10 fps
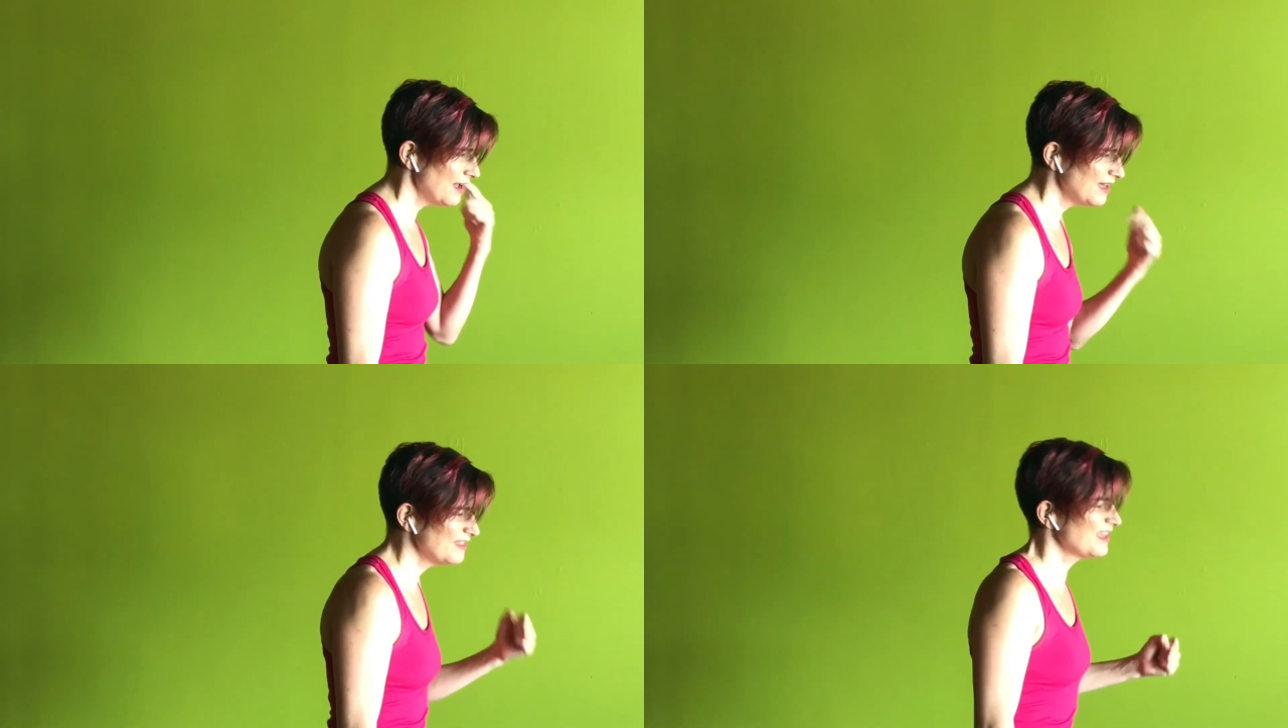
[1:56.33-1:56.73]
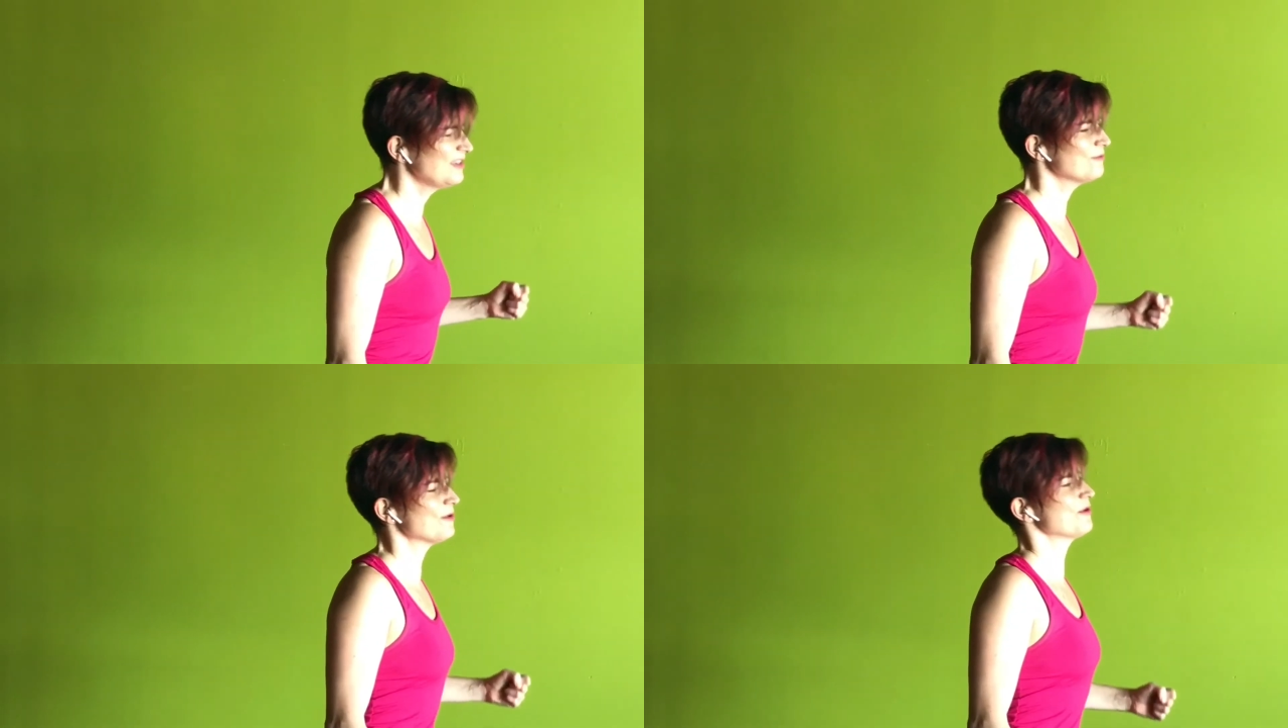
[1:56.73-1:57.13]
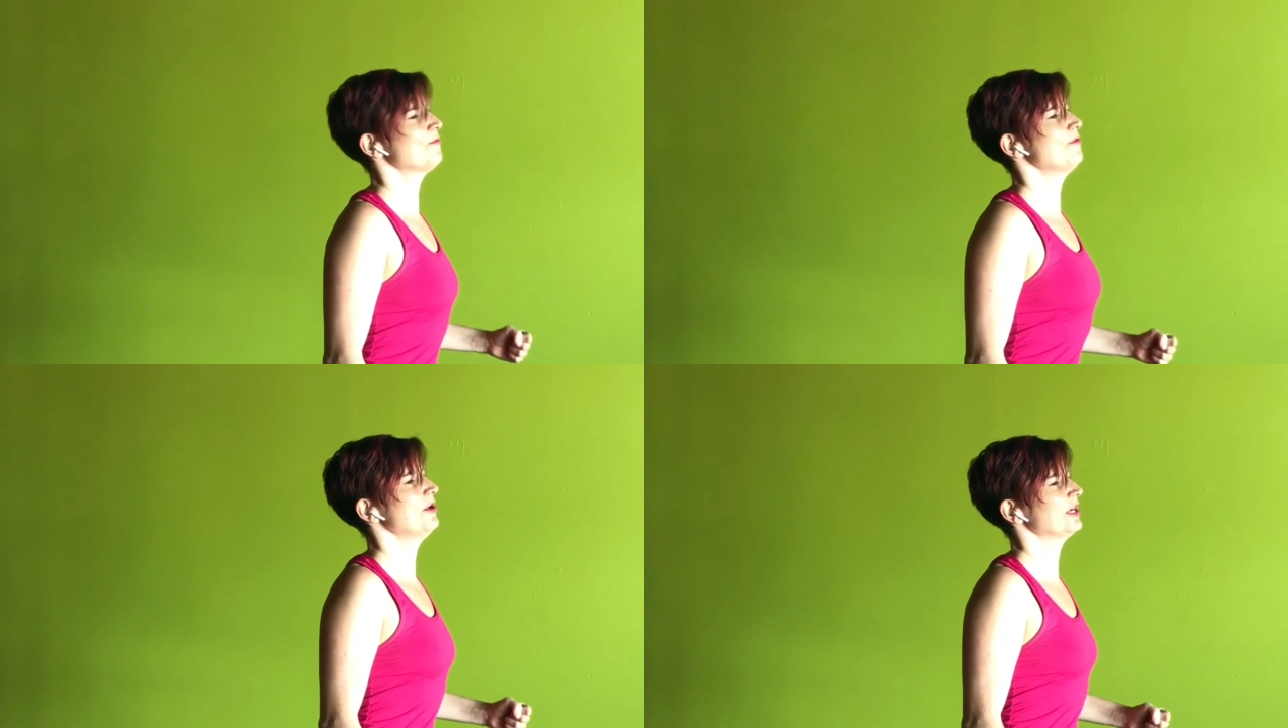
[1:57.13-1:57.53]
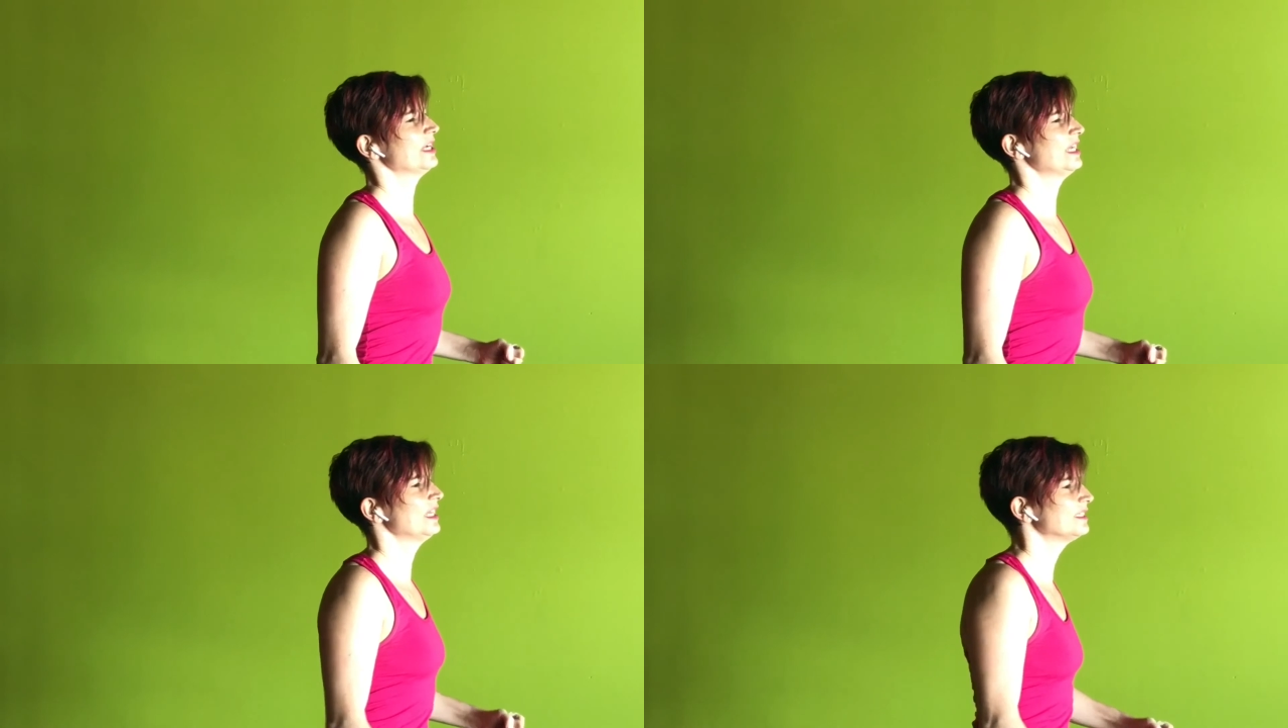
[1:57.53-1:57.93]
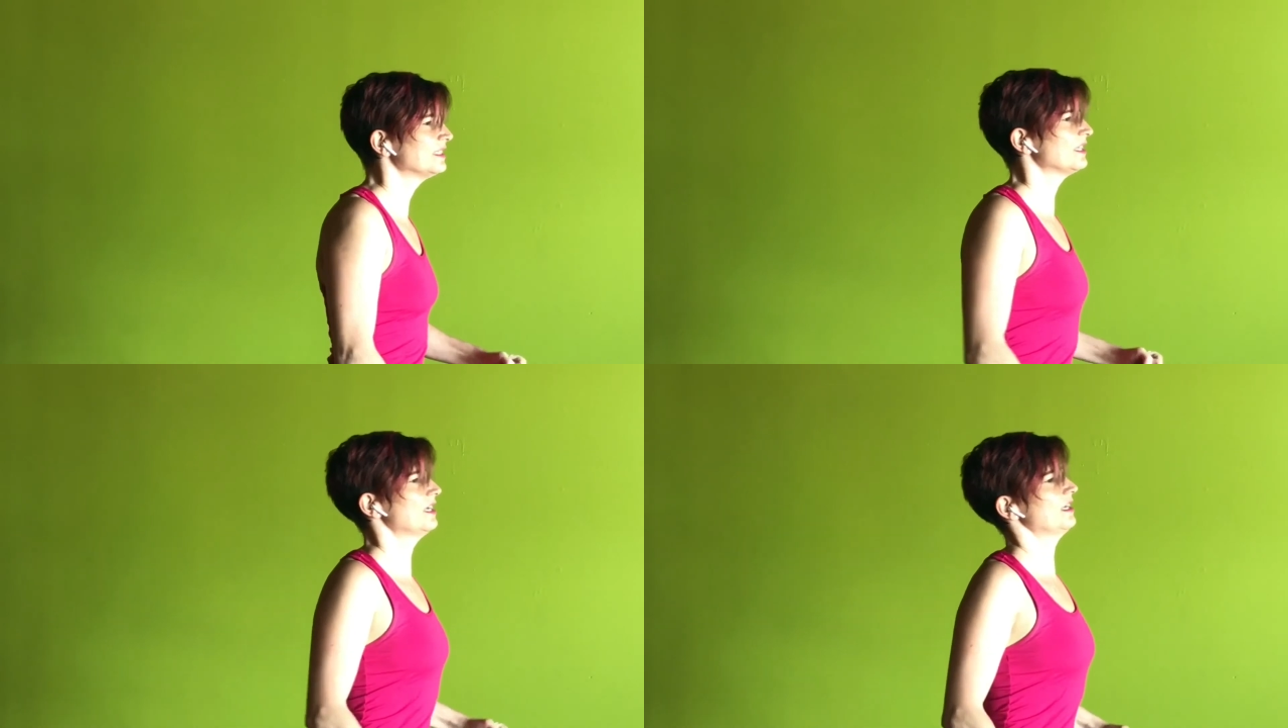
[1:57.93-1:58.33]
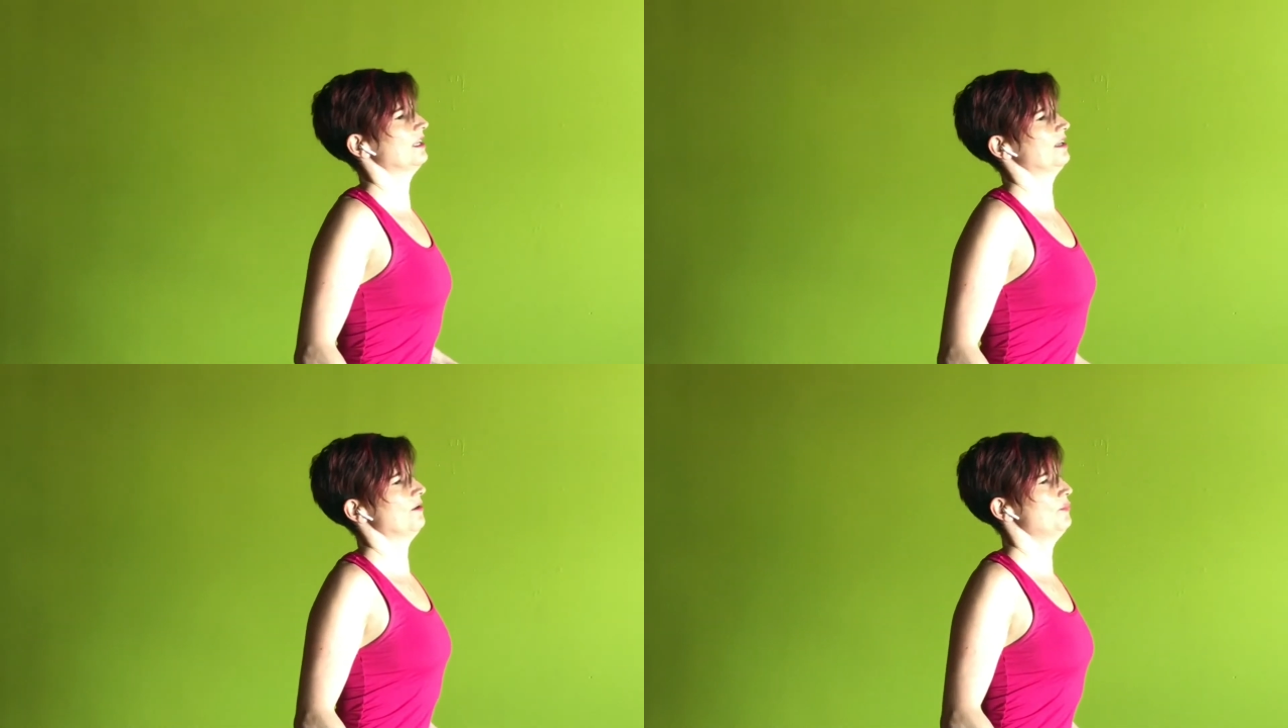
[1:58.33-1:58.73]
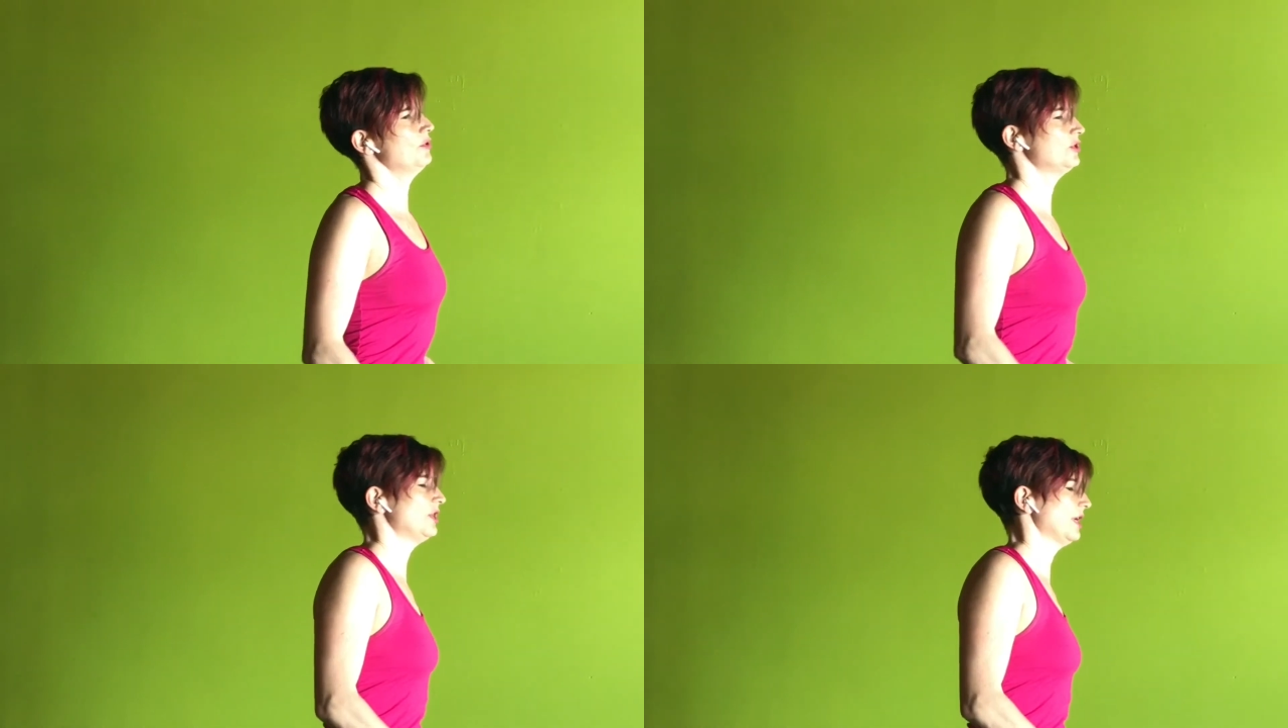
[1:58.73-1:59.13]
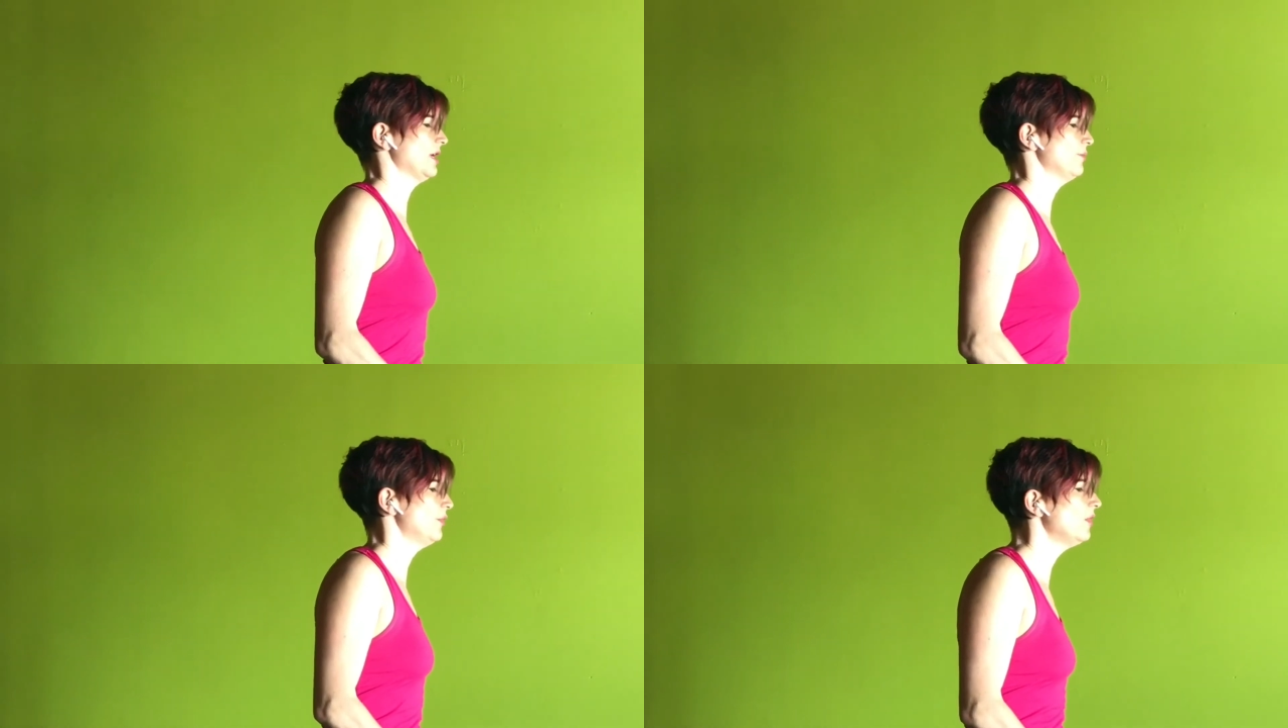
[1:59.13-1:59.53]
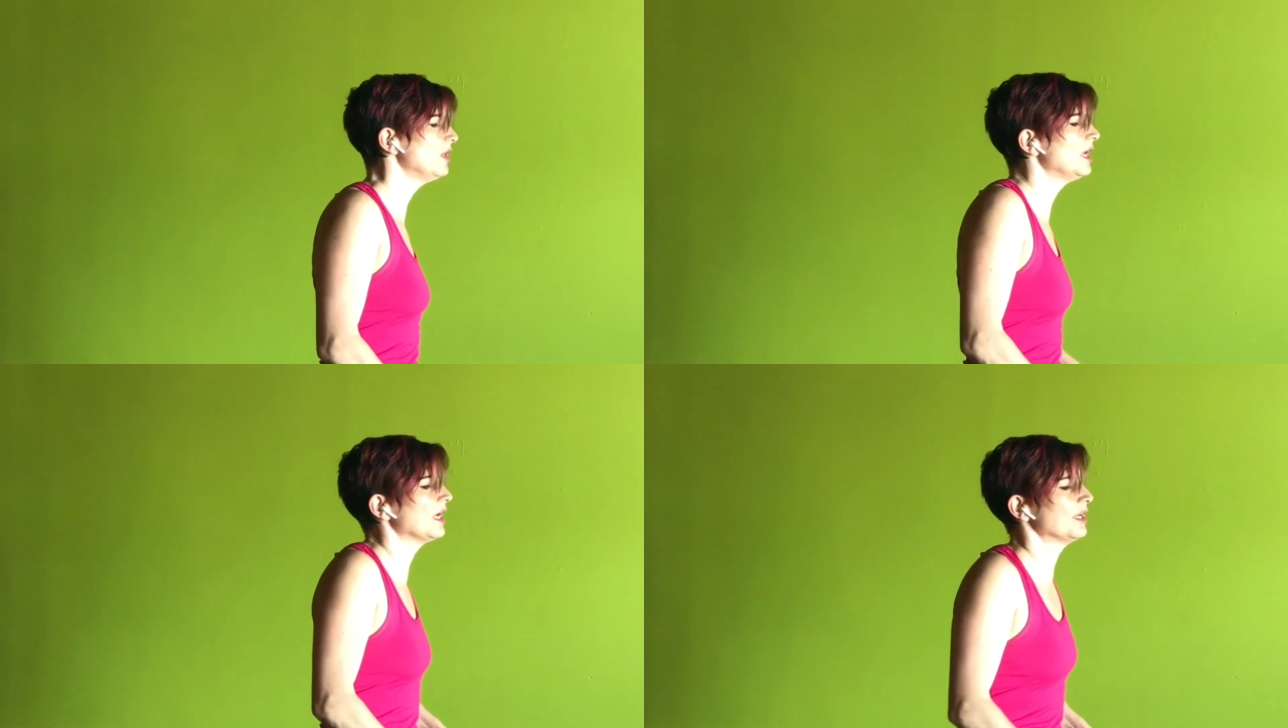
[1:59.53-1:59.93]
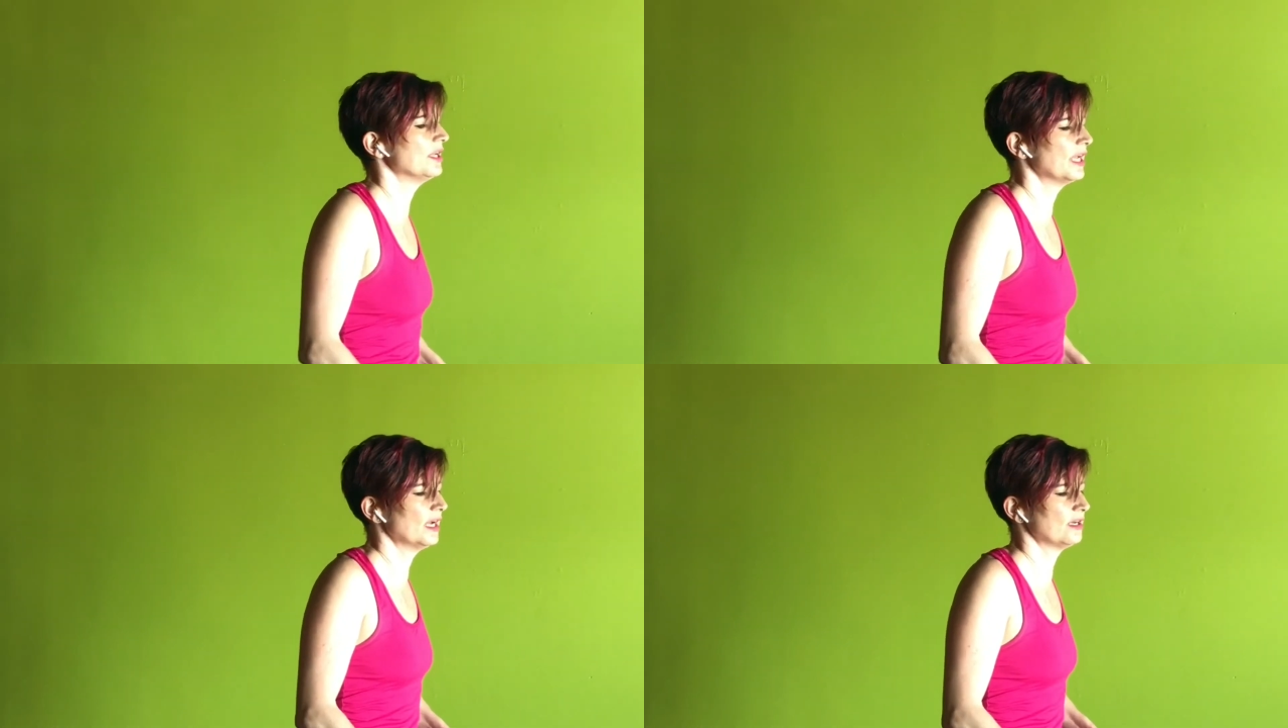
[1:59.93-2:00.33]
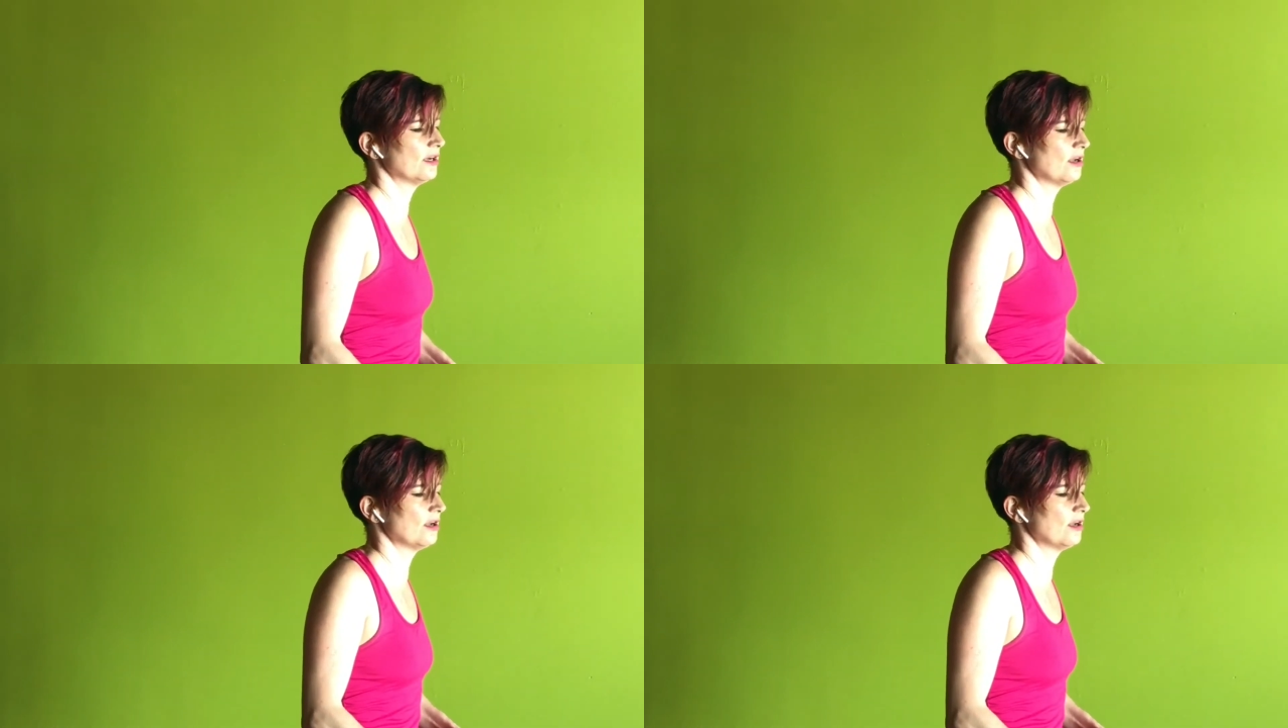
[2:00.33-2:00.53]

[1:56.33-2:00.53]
And then you want to work against it, and you're pushing and pulling, and you get